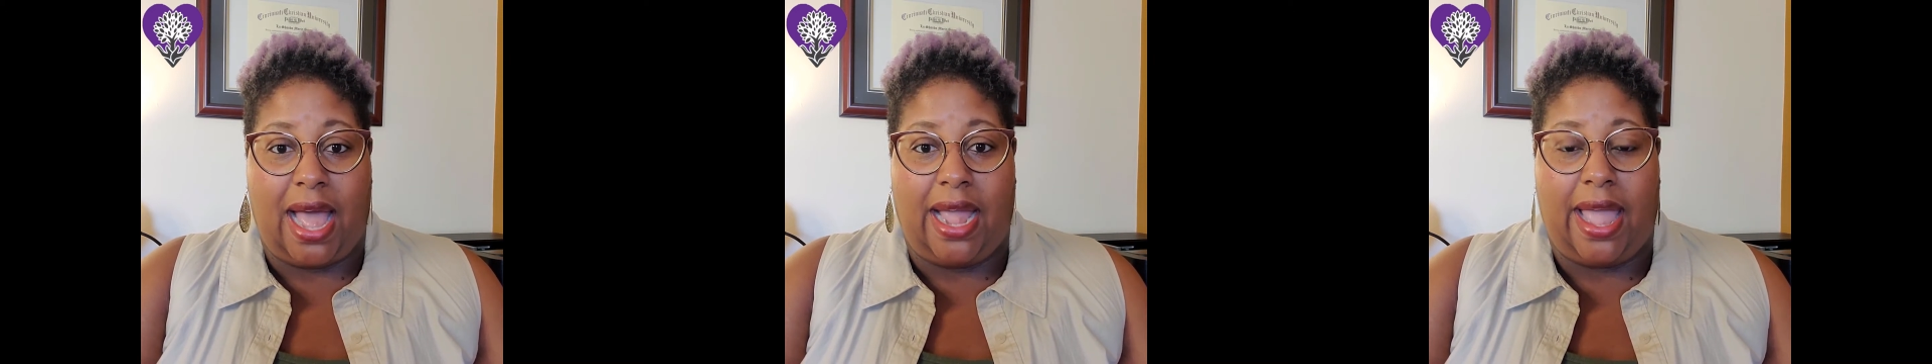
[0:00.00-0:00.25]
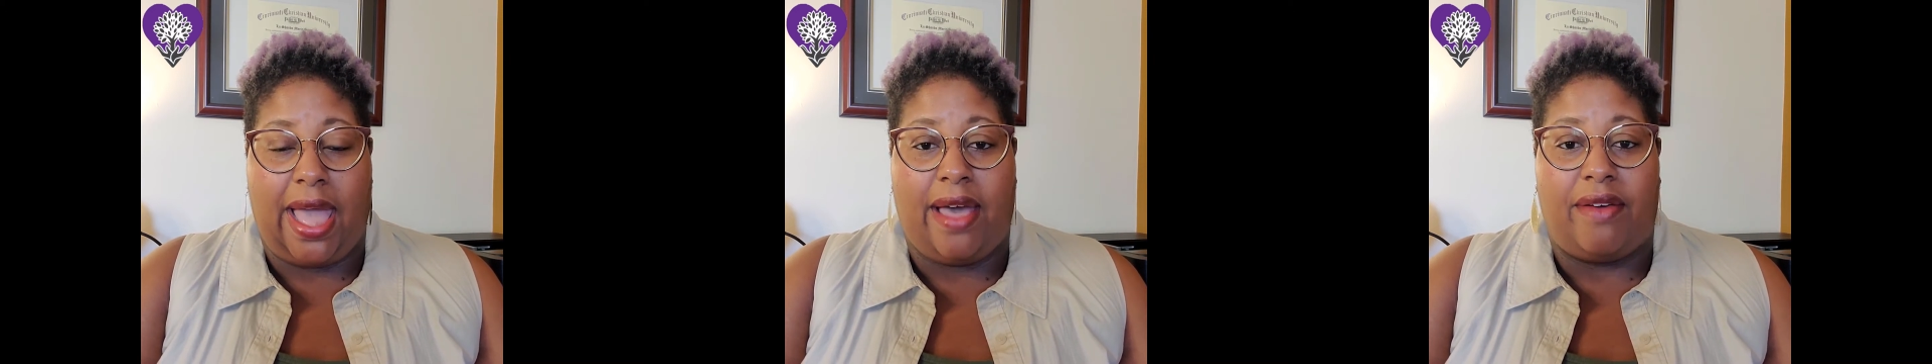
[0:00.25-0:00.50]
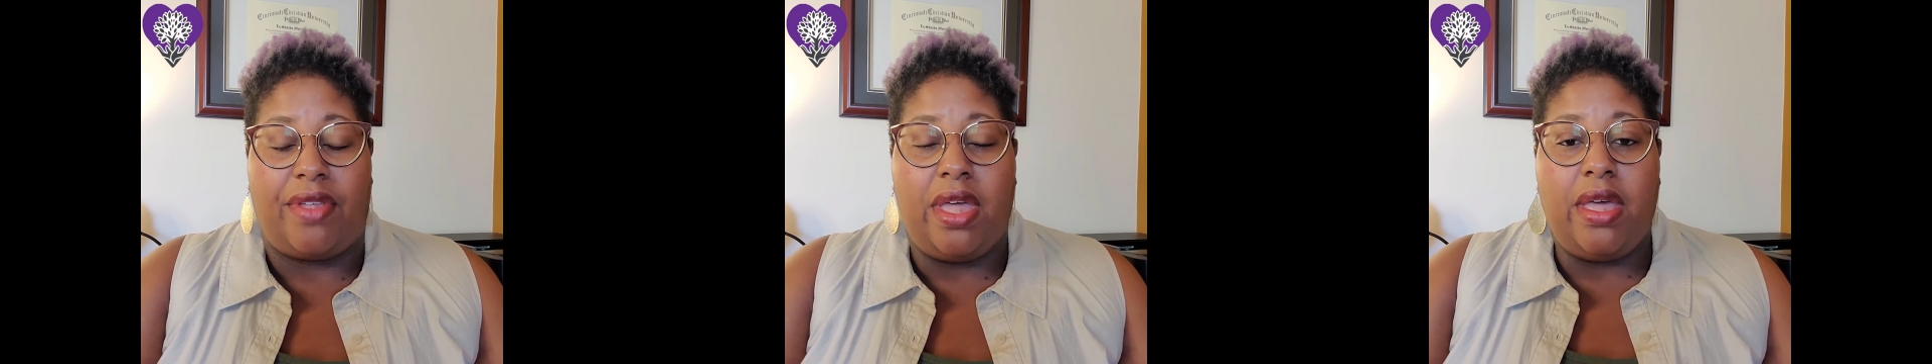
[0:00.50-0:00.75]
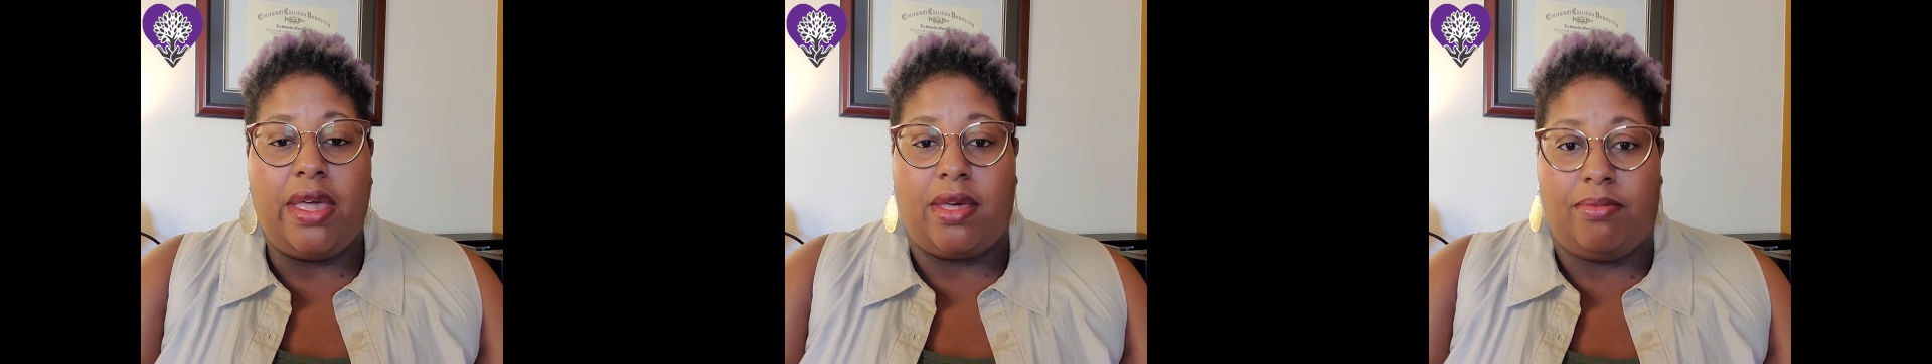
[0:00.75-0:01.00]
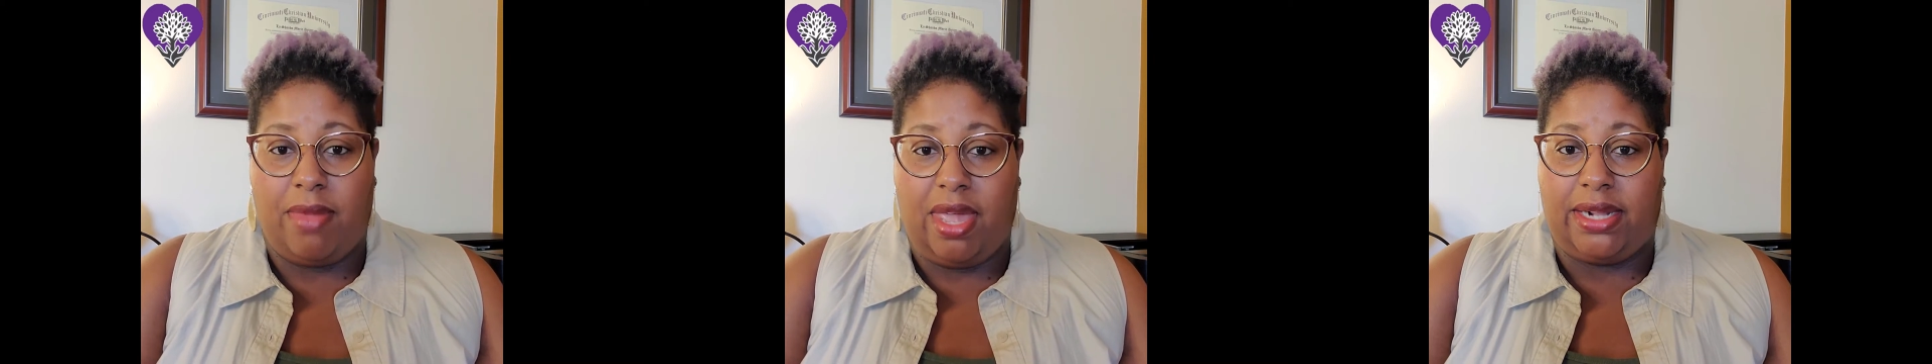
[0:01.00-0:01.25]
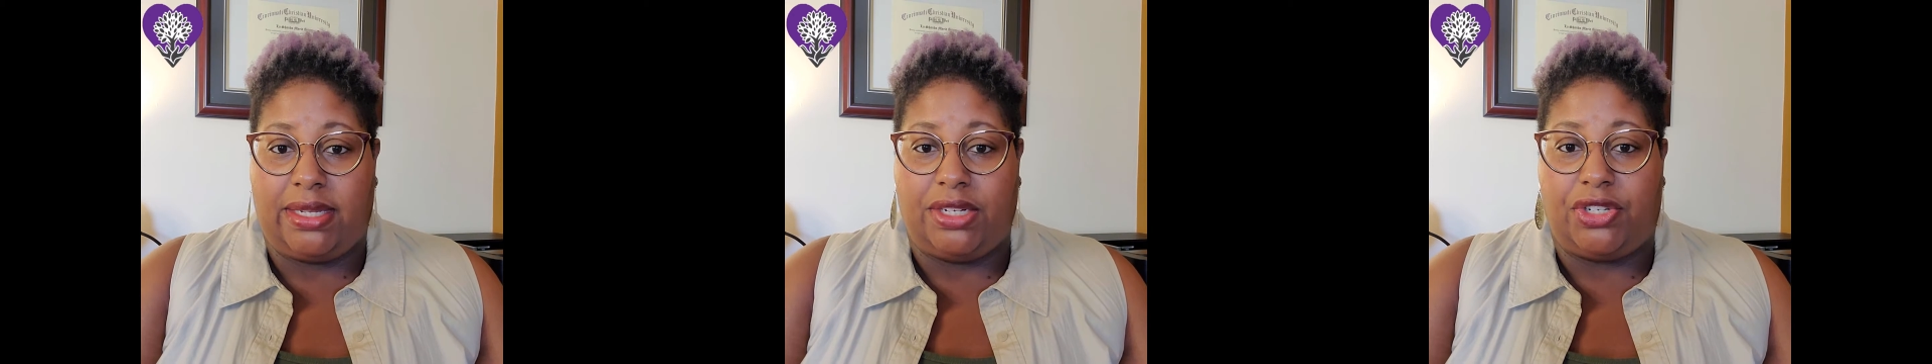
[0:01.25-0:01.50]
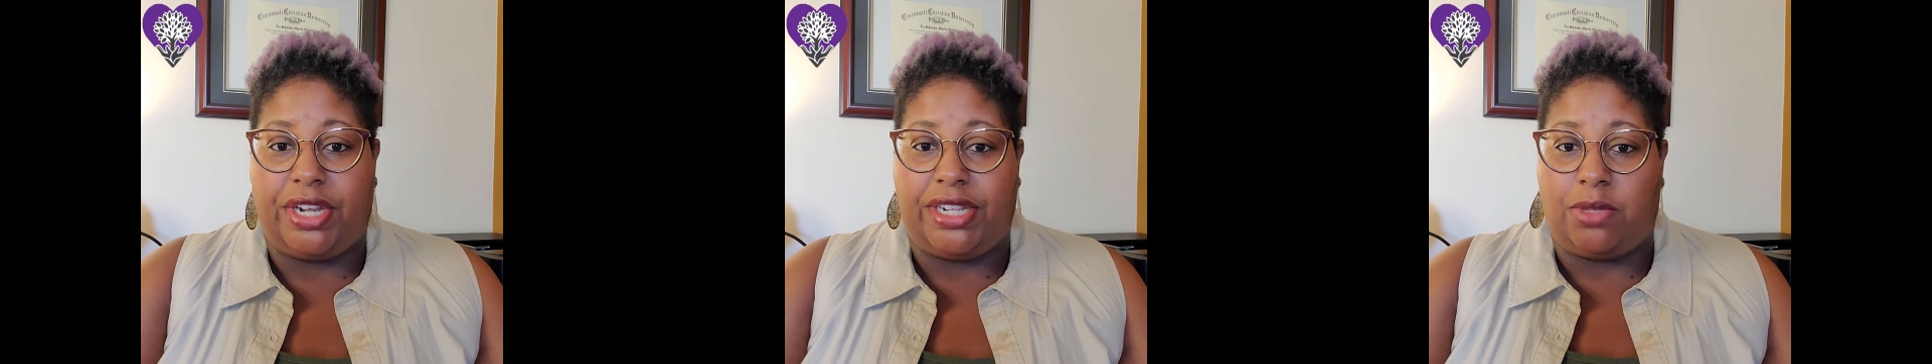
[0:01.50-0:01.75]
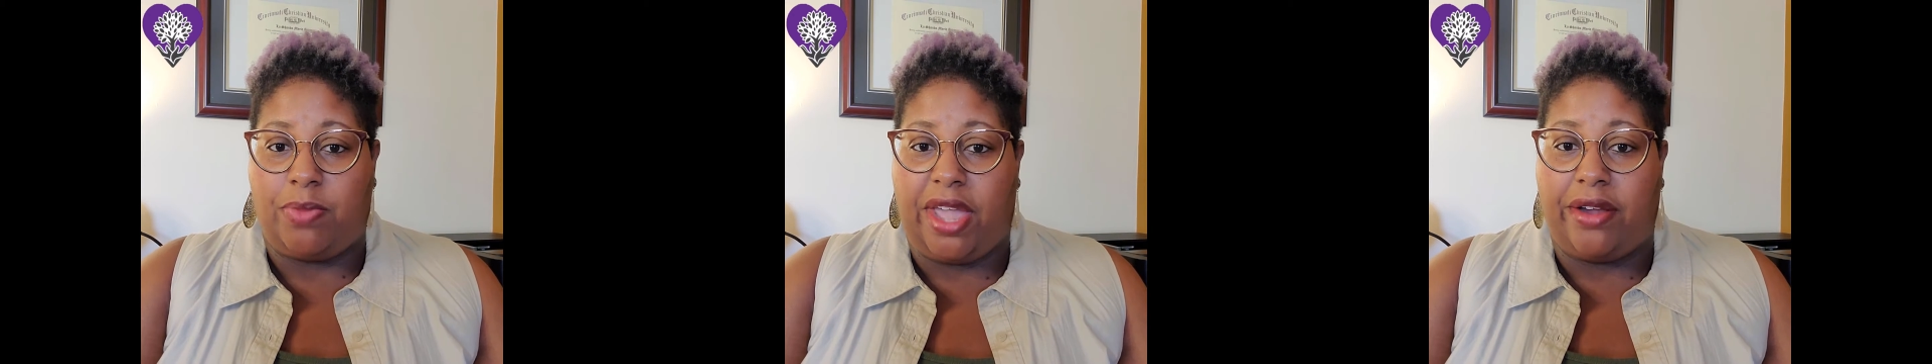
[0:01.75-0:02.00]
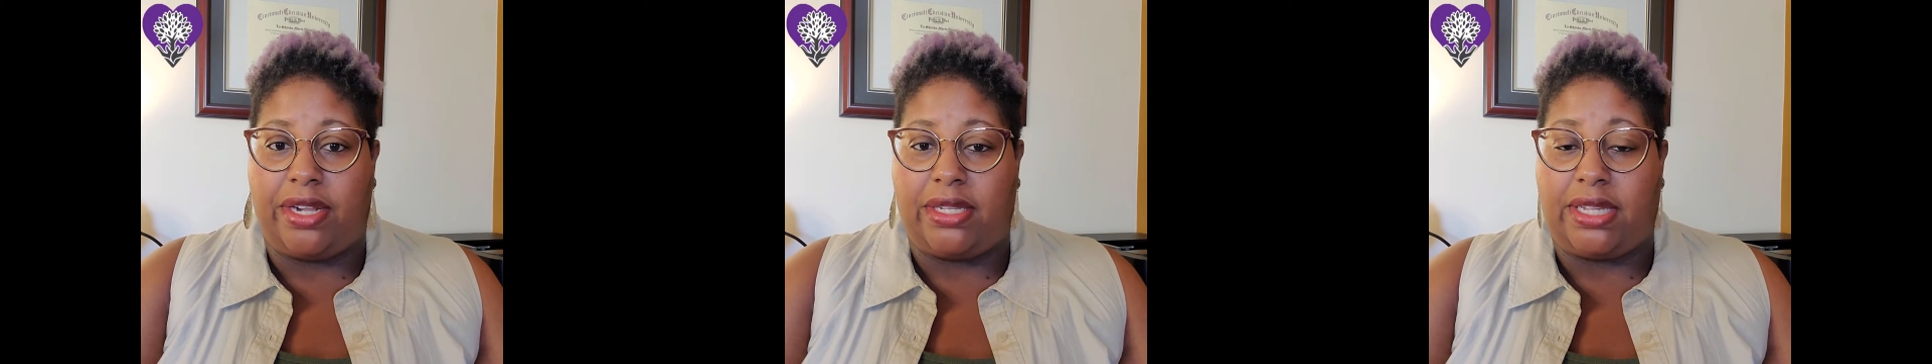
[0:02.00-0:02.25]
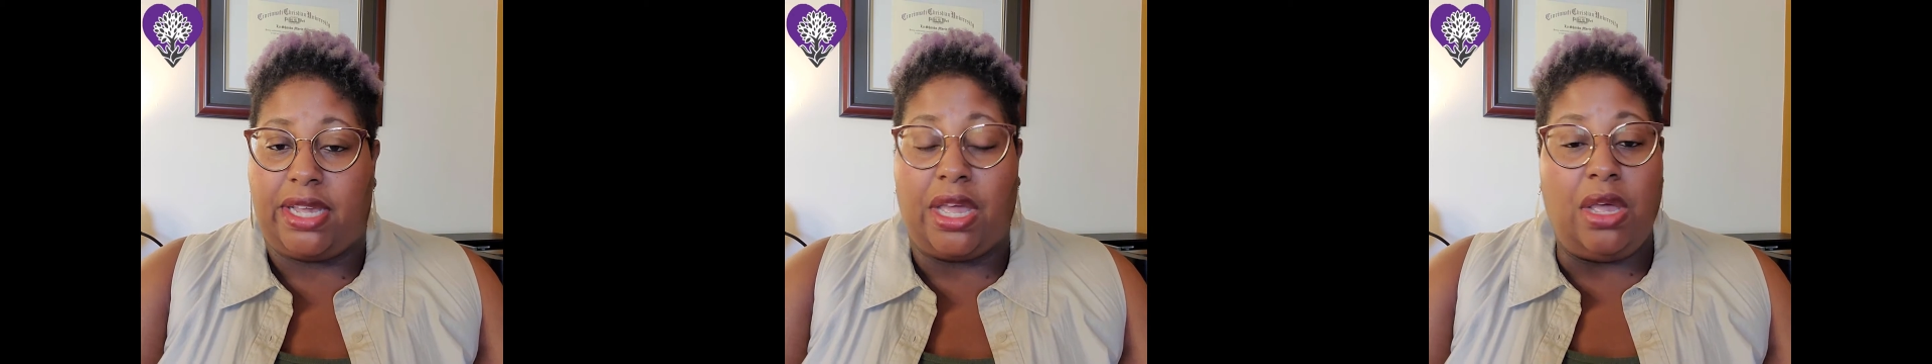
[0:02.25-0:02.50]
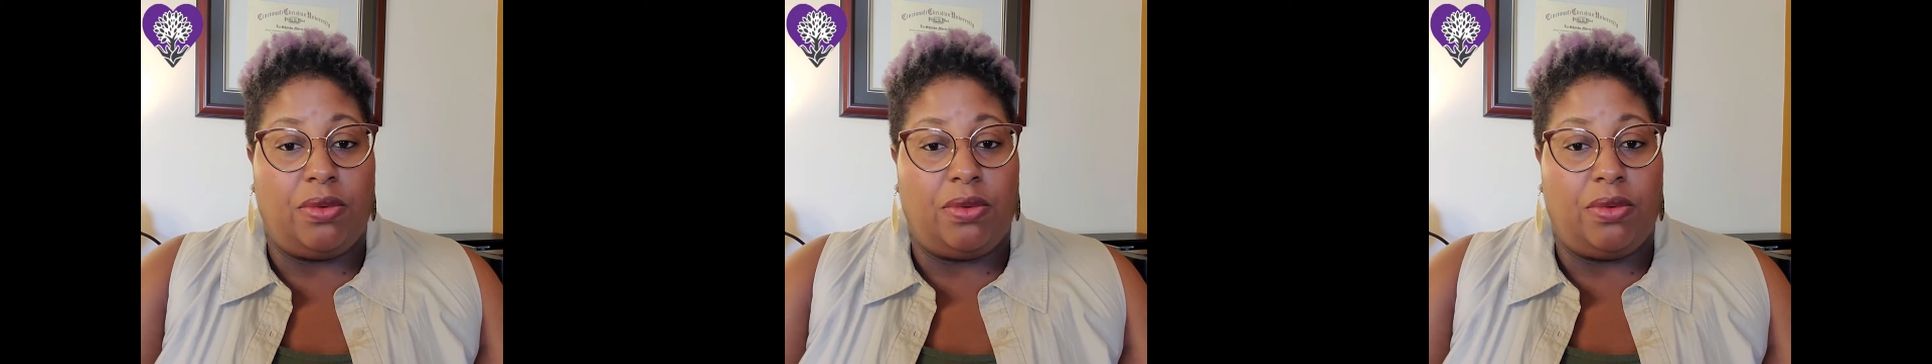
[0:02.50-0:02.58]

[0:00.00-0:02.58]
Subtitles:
I have committed to transparency,